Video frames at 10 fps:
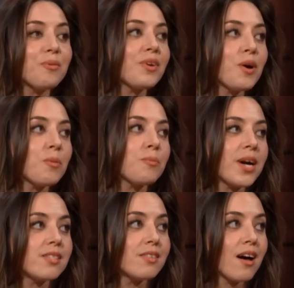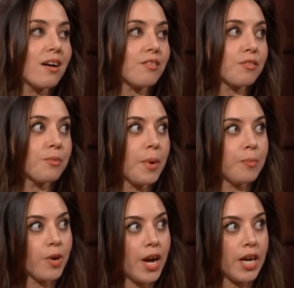don't know myself, my
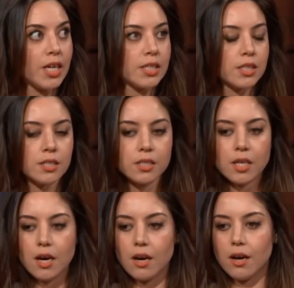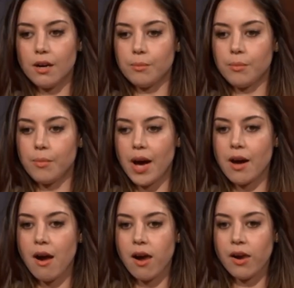brain. Oh, wow. Um, that
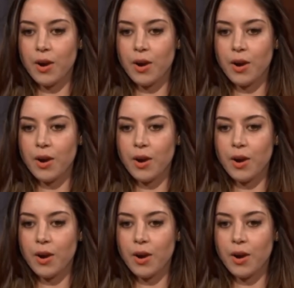guy